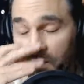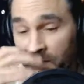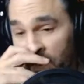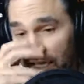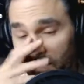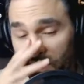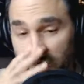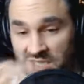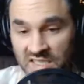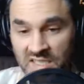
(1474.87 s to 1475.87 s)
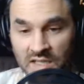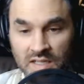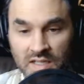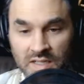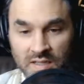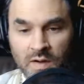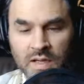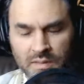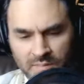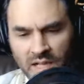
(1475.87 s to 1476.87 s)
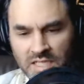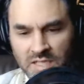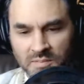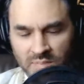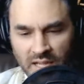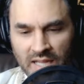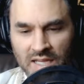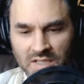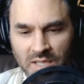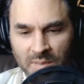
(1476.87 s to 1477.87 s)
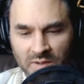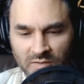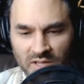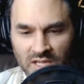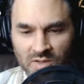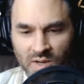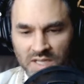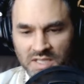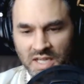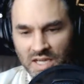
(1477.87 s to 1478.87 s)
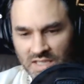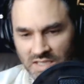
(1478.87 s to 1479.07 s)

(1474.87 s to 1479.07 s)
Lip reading: even still, oh, actually, play a little something for like 20 seconds.